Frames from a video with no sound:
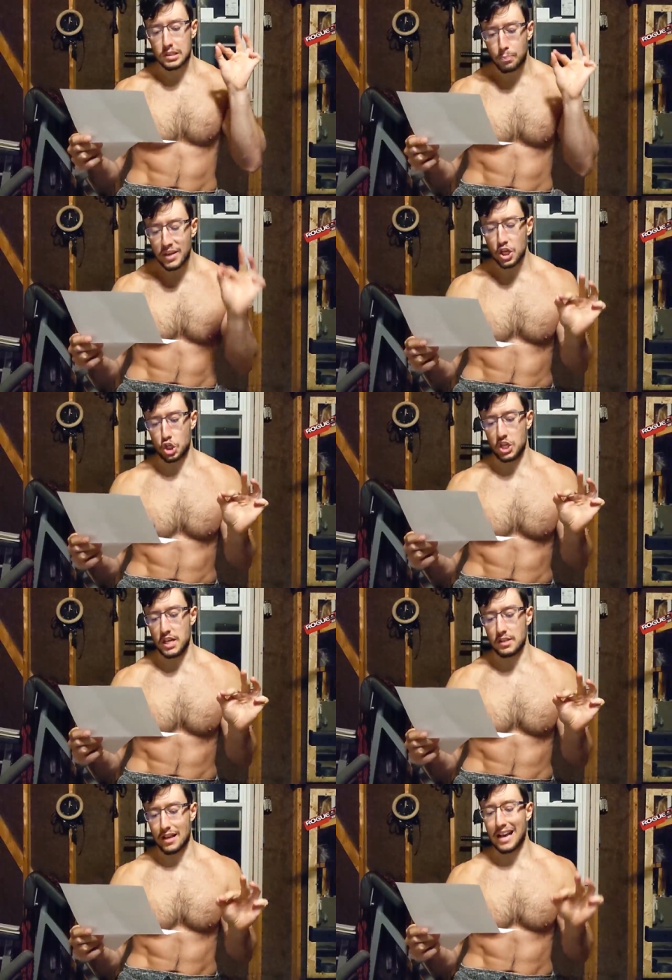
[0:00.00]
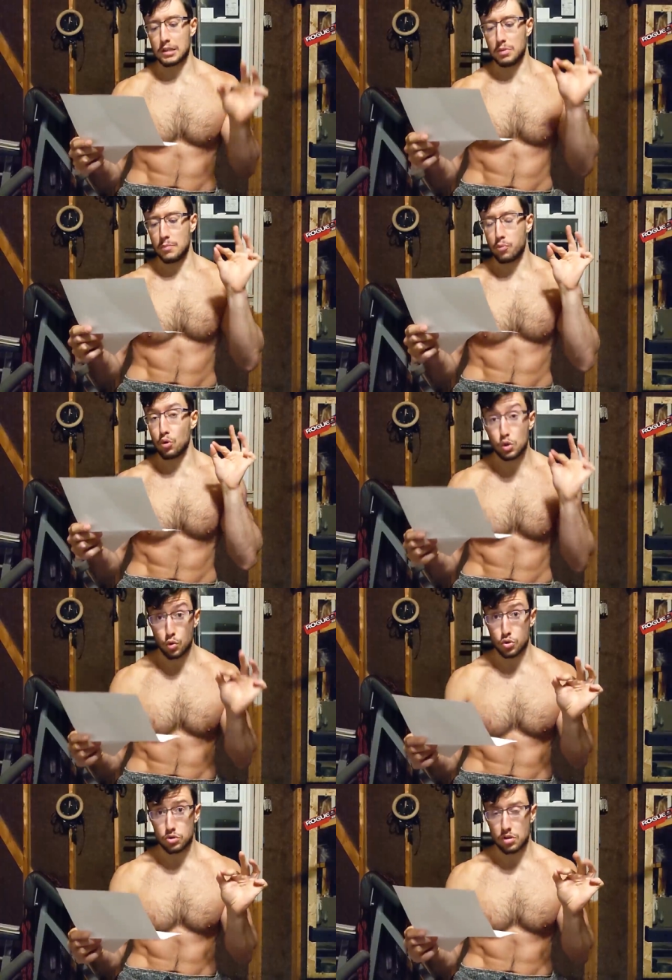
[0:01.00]
species has been
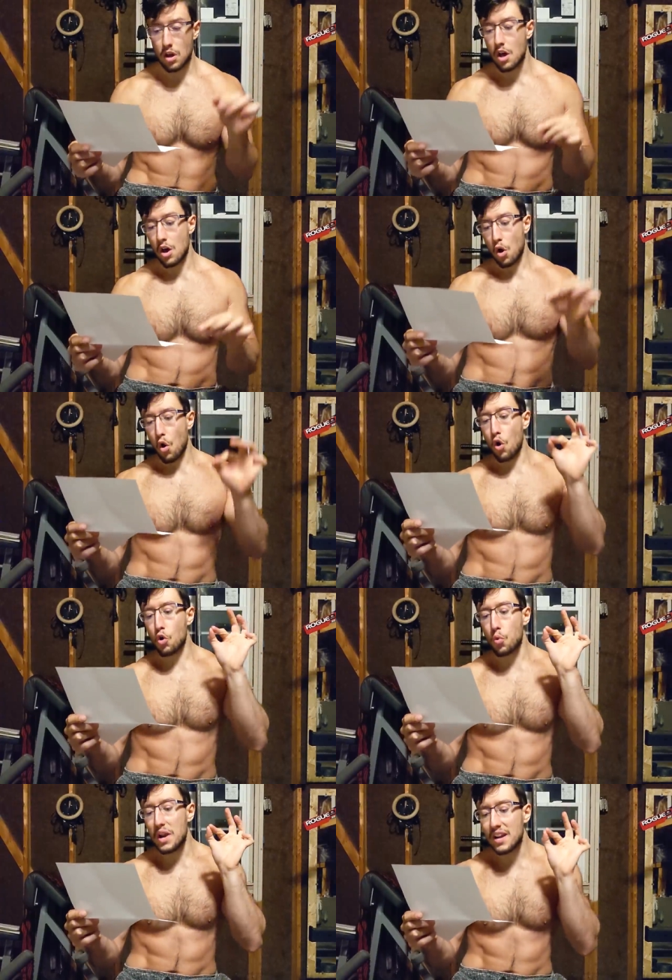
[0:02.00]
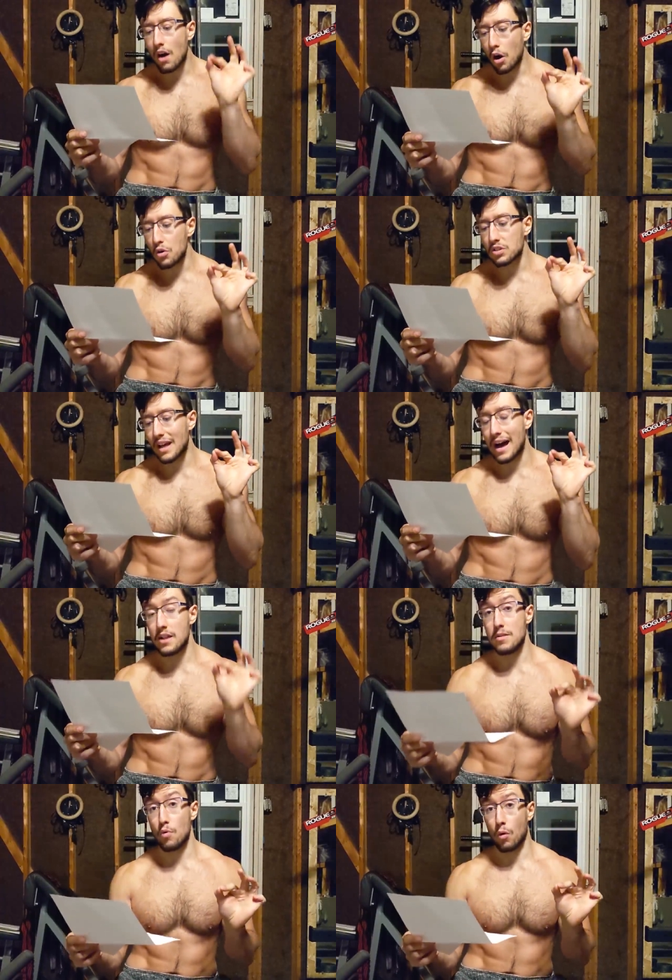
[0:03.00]
produced, a gregarious
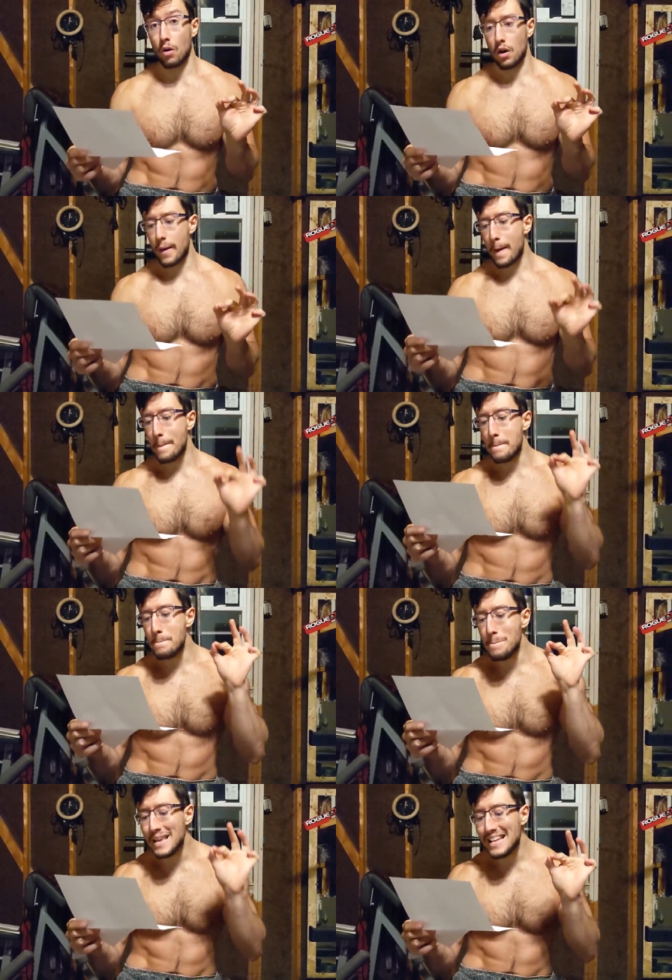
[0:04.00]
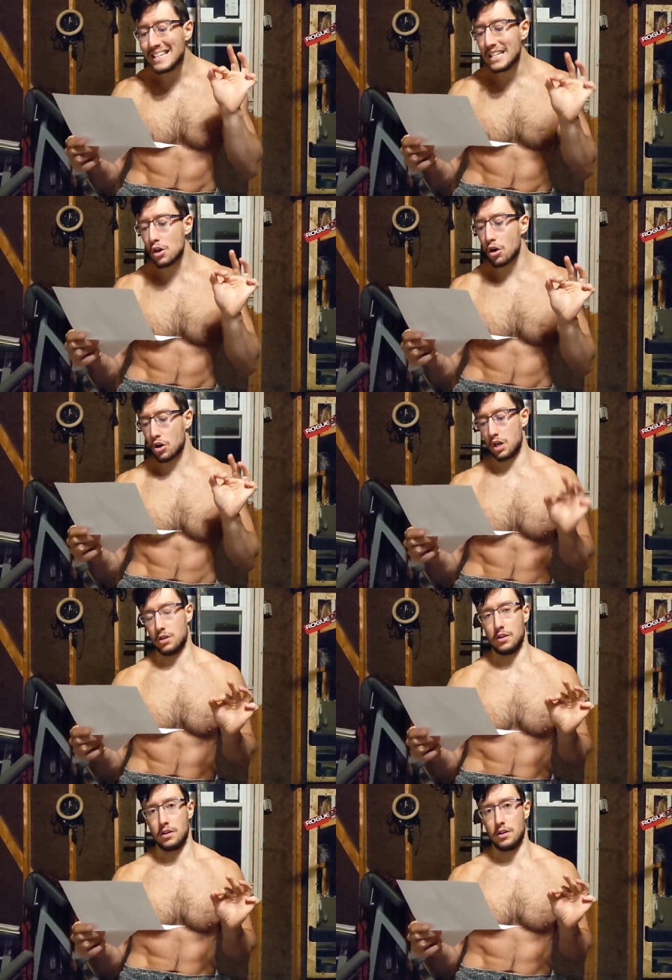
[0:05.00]
animal,
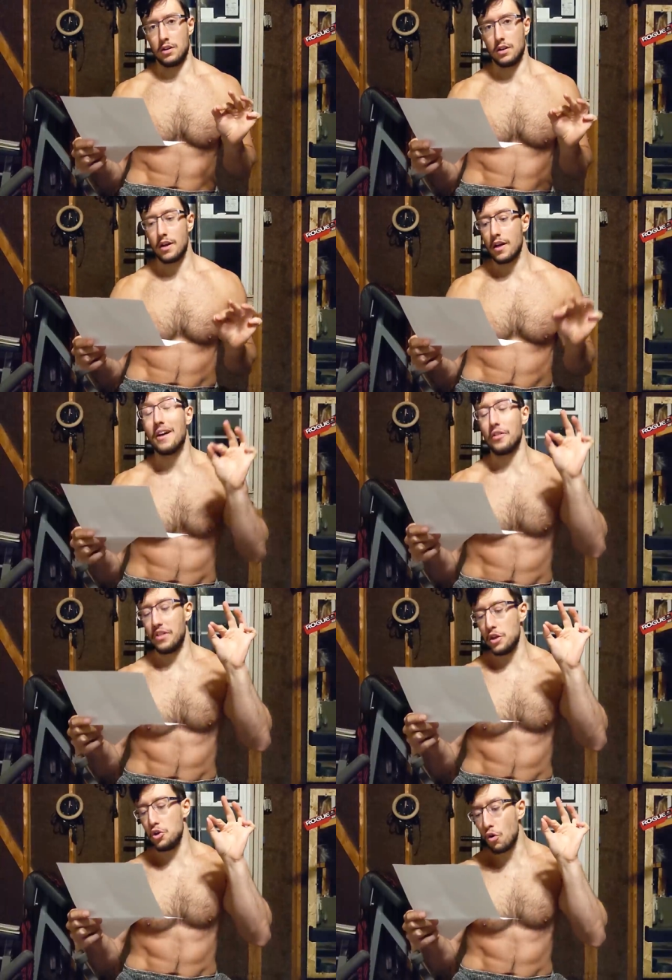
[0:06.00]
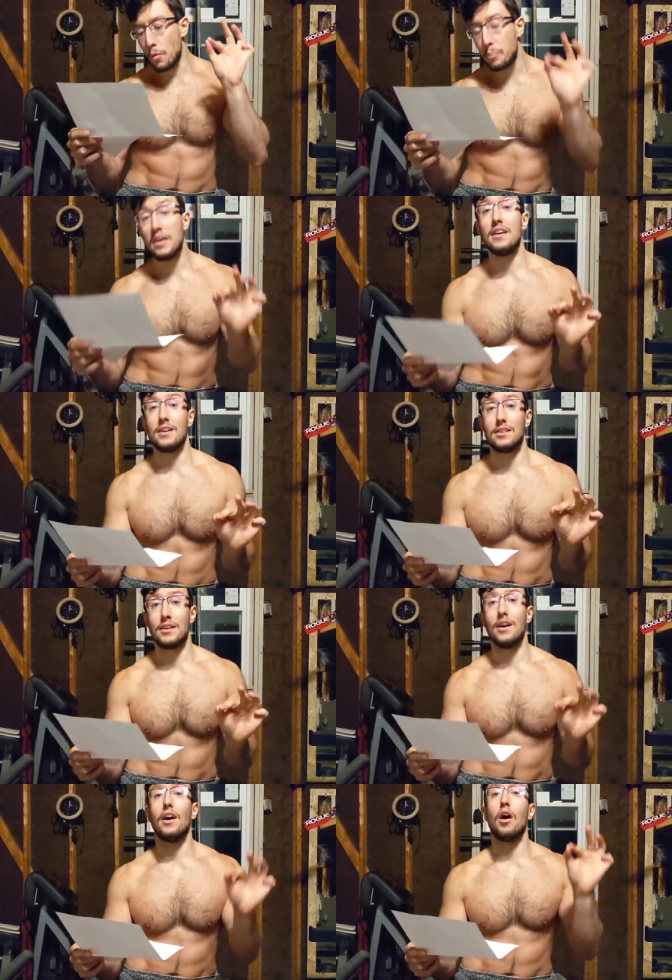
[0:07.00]
mediocre, the
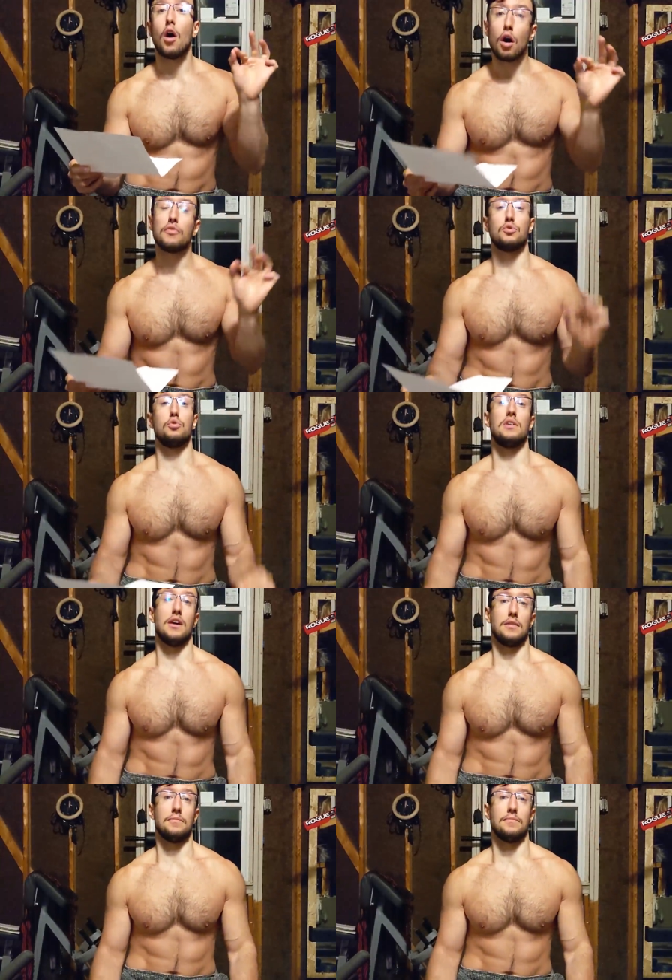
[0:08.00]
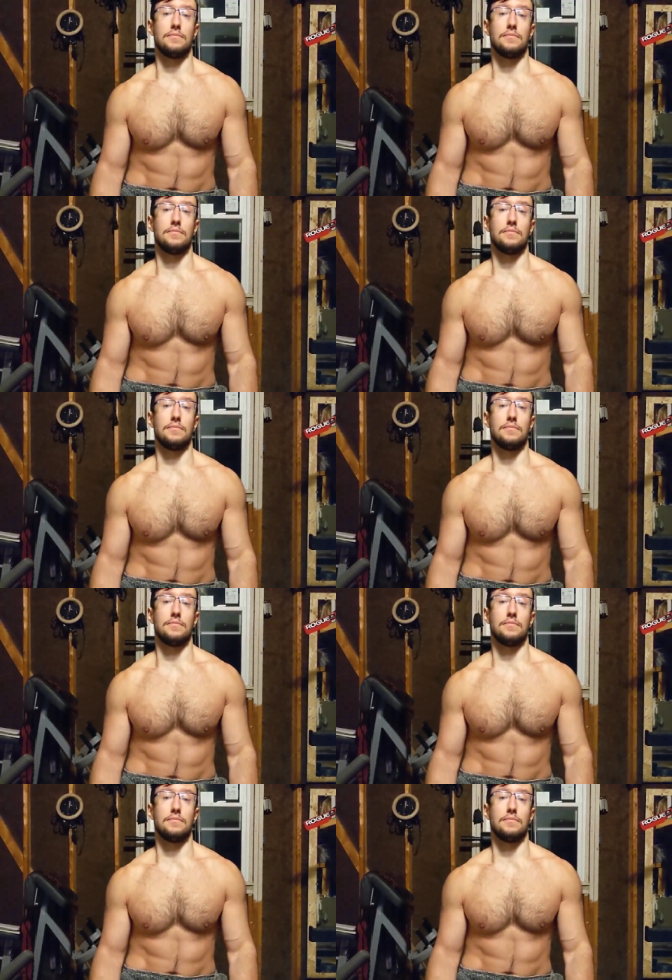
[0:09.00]
European of today.